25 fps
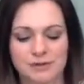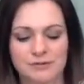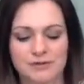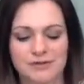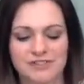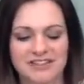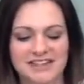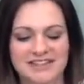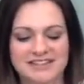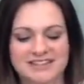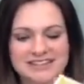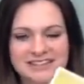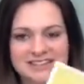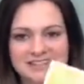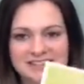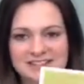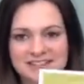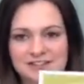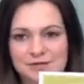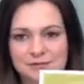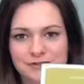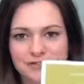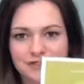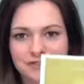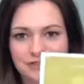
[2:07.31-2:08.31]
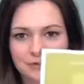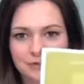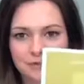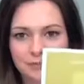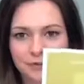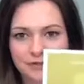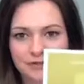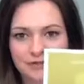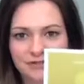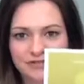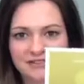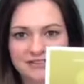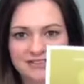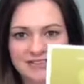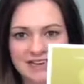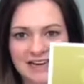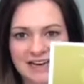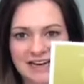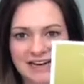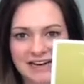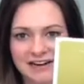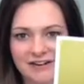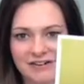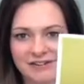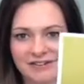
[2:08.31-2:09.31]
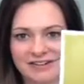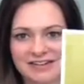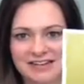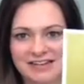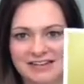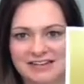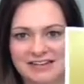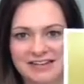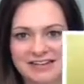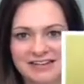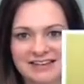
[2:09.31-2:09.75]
but what they did is when you pull down,